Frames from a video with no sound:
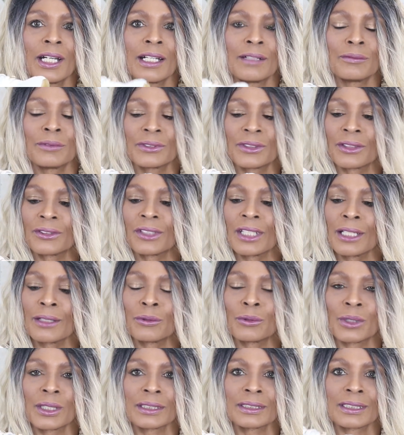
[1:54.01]
What the thing
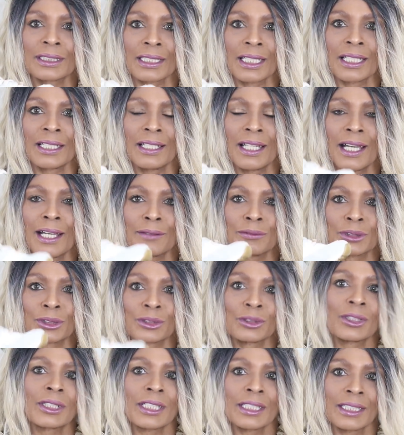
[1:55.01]
was that I was
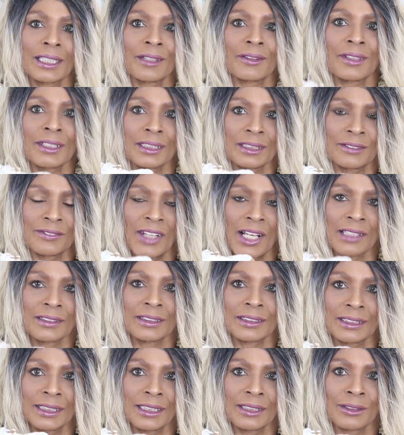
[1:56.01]
looking at these
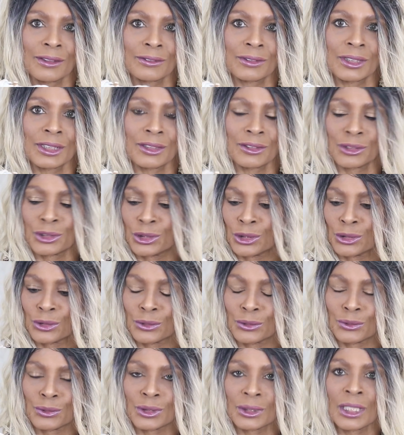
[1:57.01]
Valentino tennis
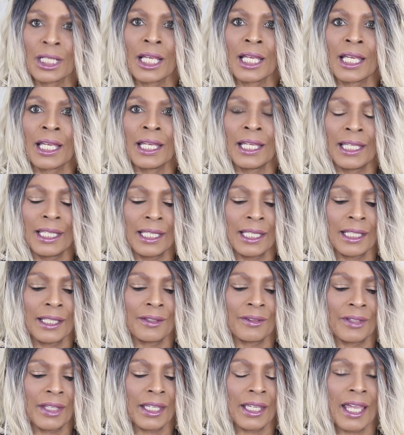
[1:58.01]
shoes,
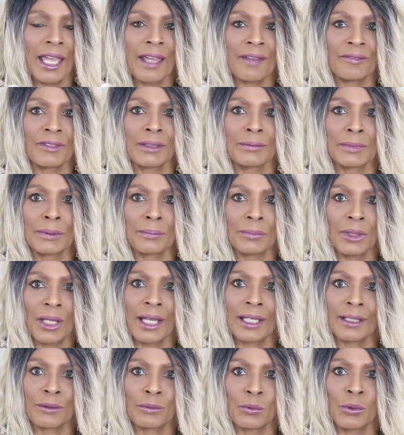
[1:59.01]
and they have them in
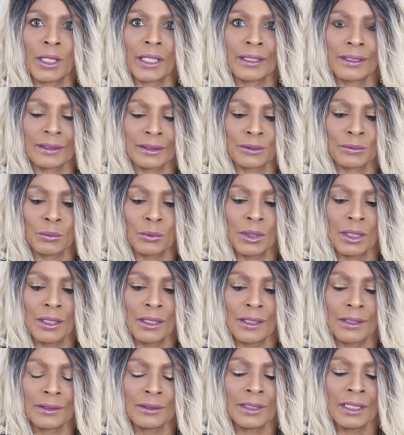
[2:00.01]
black and white as
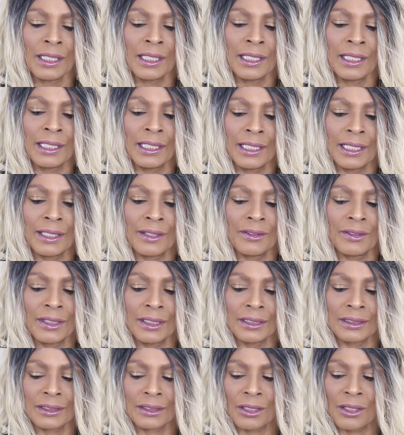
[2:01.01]
well, and
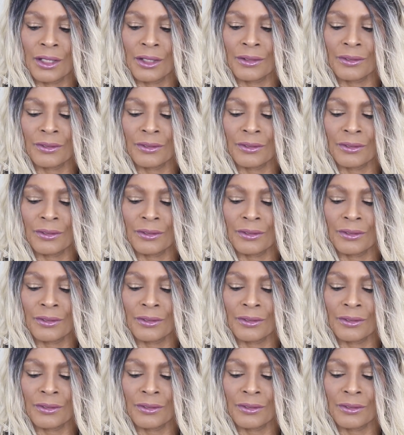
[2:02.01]
these are